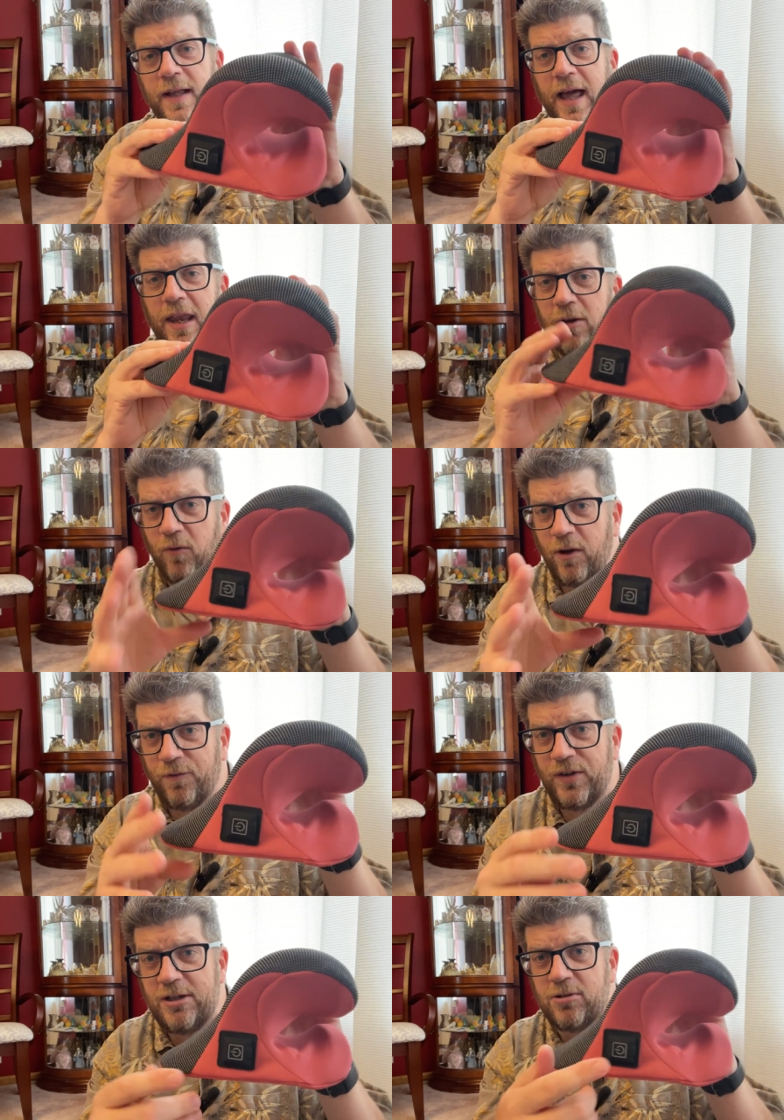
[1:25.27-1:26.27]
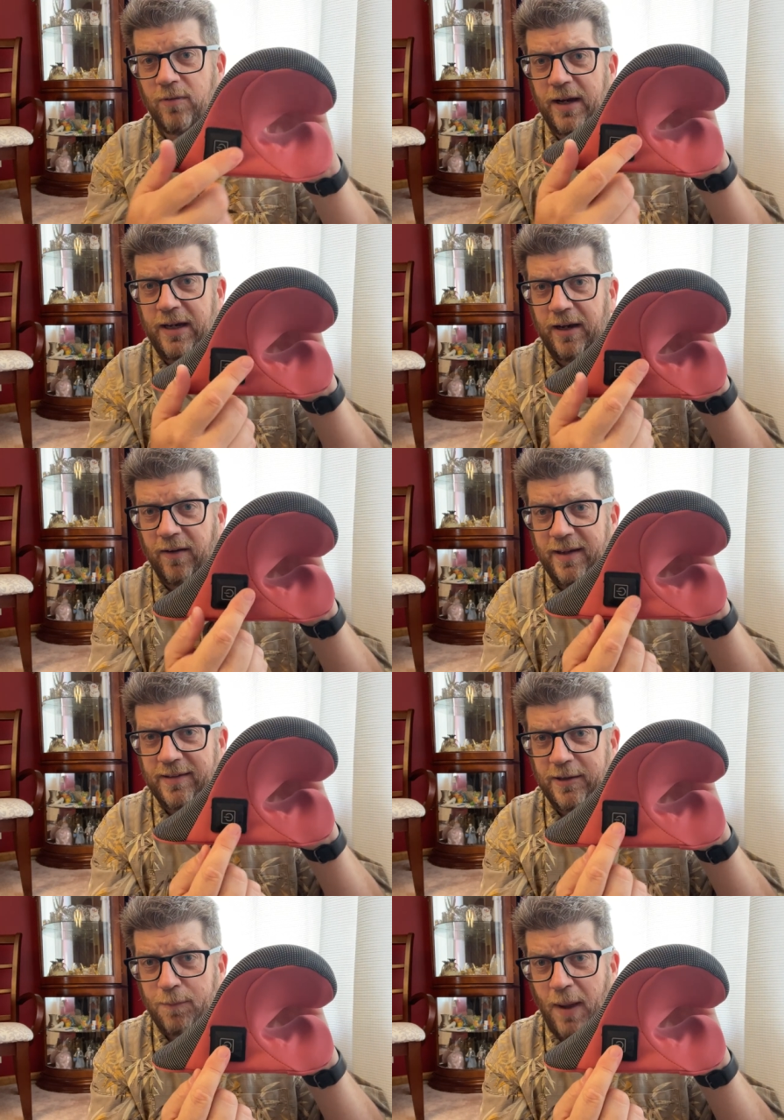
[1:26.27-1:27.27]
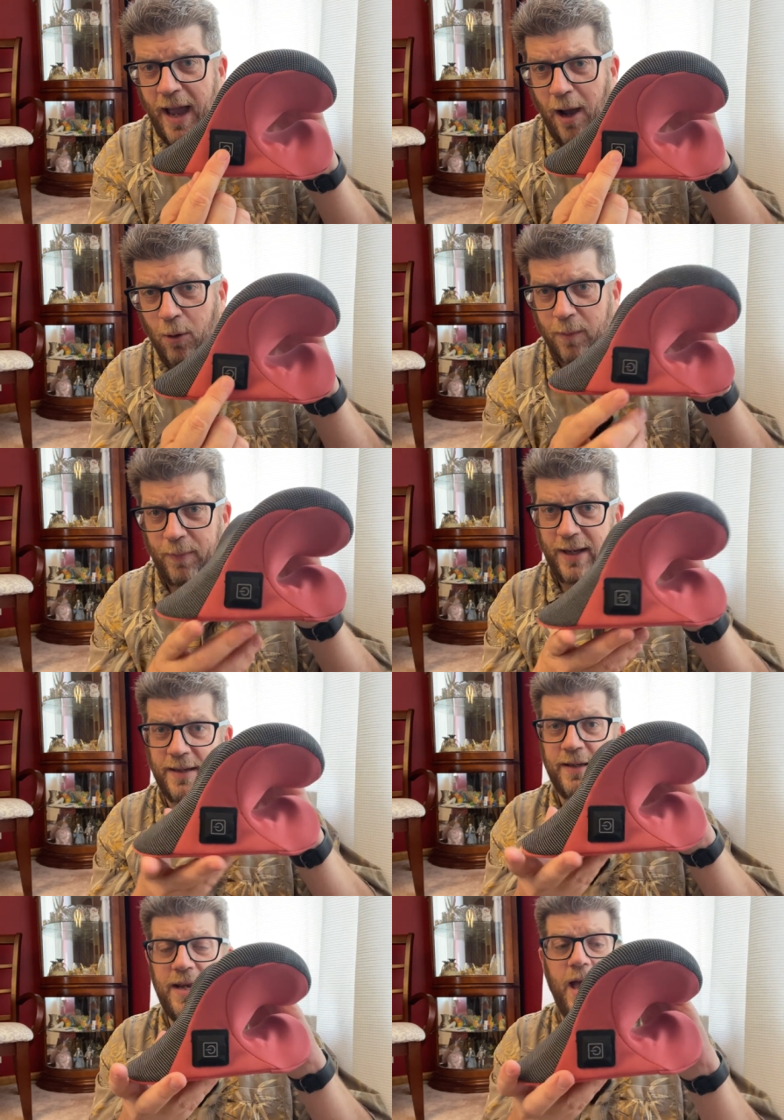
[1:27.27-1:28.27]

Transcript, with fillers: And then the real feature right here is this power button.